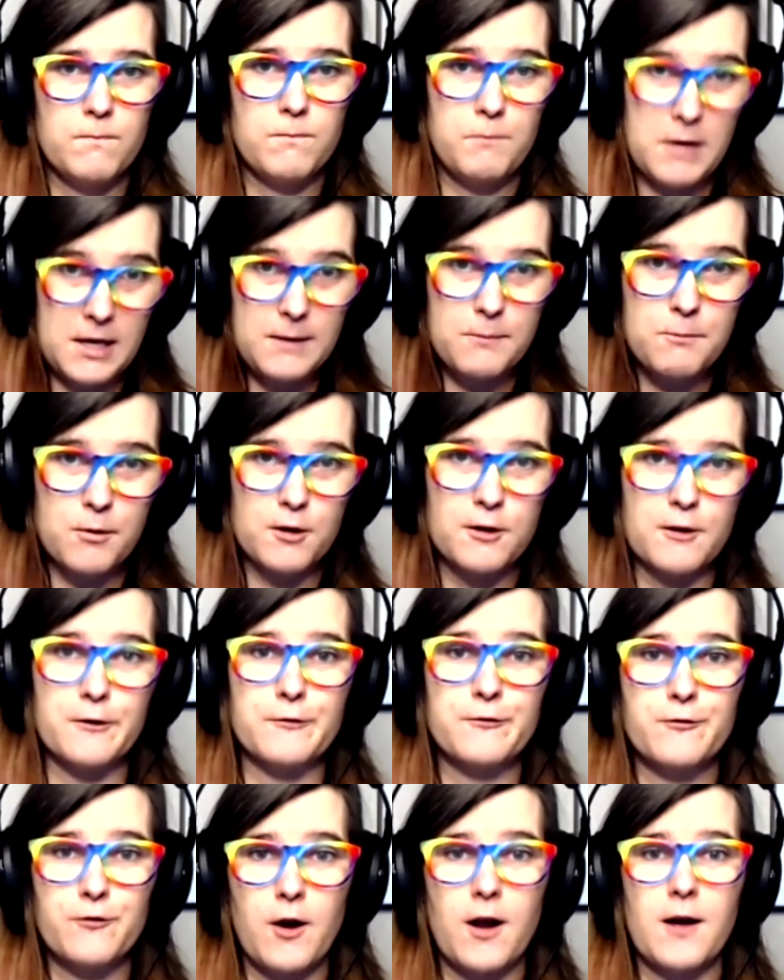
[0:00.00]
people
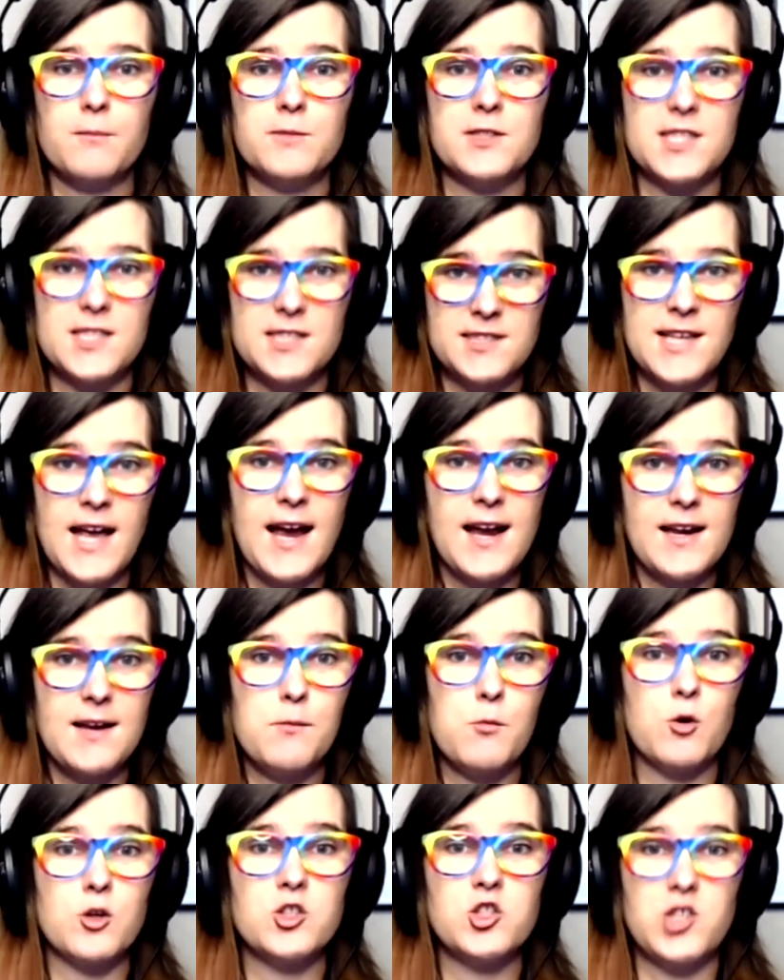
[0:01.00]
from society
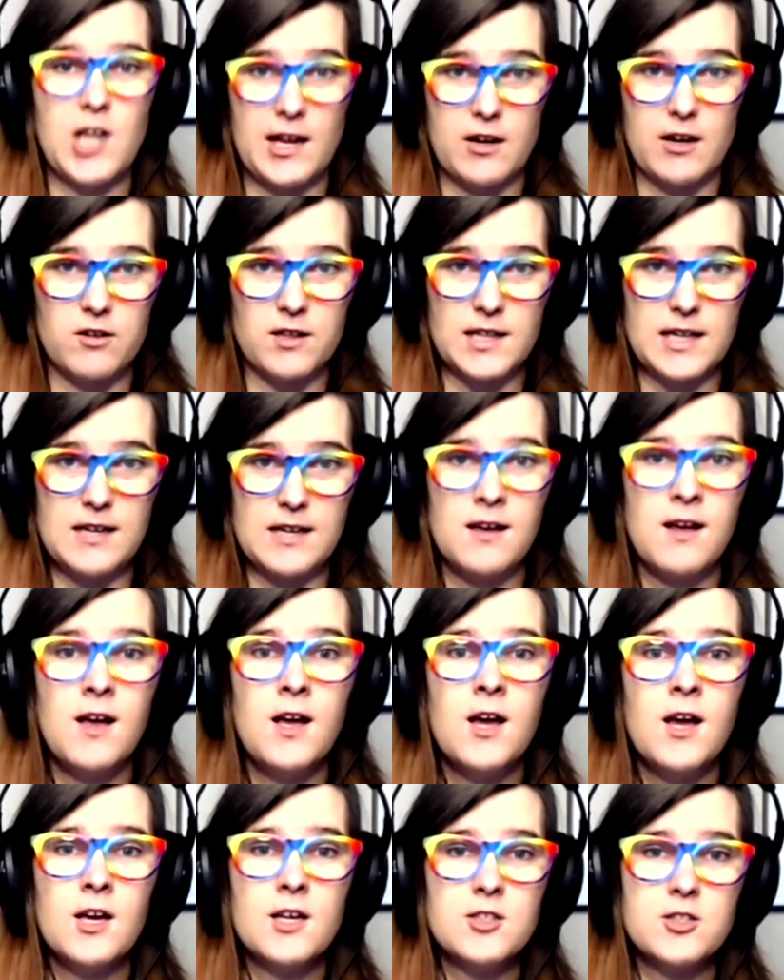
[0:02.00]
more generally.
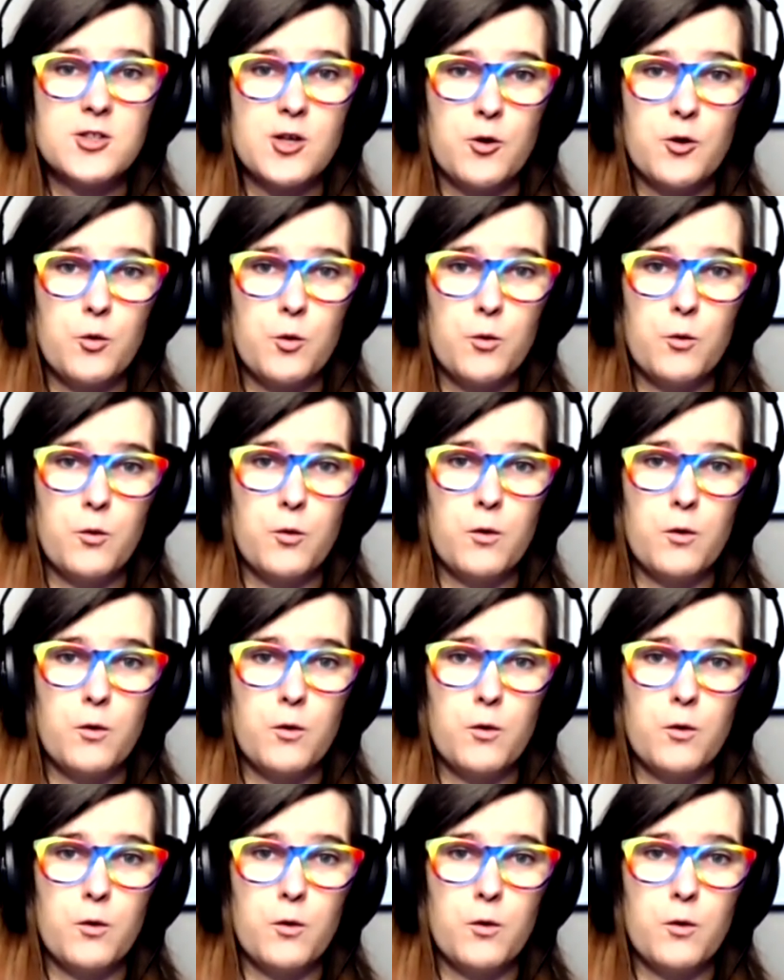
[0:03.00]
So